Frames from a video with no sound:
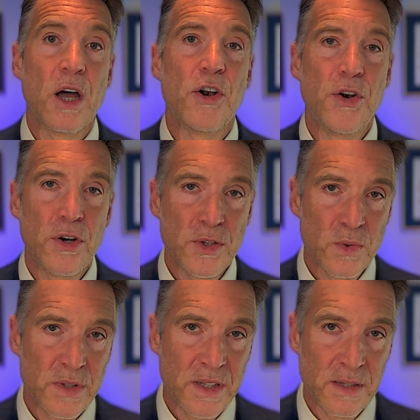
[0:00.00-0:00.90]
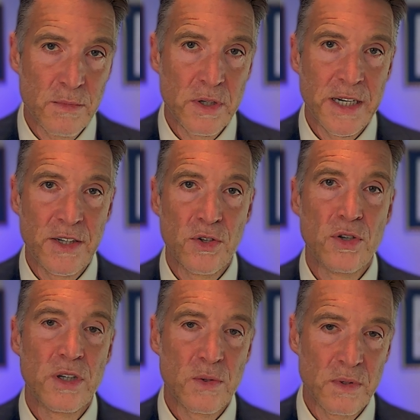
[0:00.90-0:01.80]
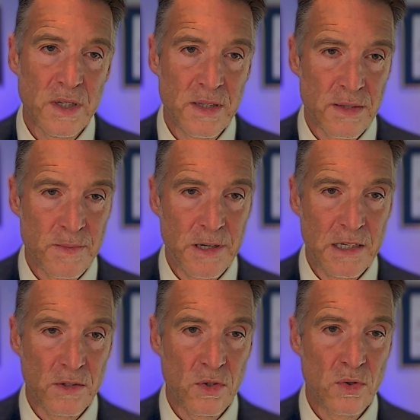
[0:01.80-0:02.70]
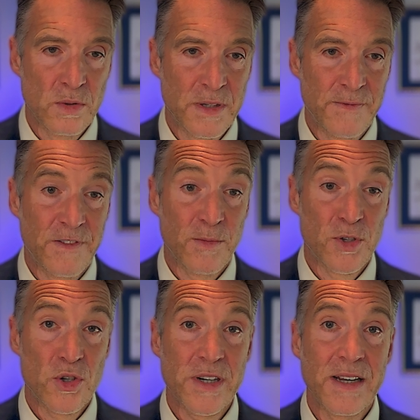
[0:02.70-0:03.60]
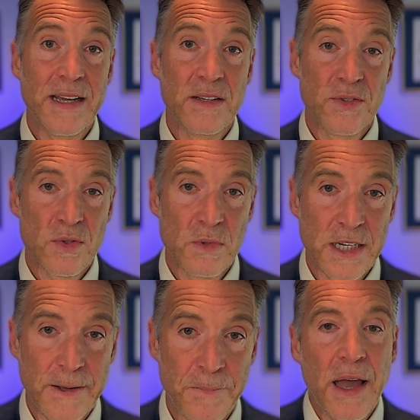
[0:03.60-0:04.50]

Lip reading: not within the brain or not within the spinal cord, but from a trigger elsewhere.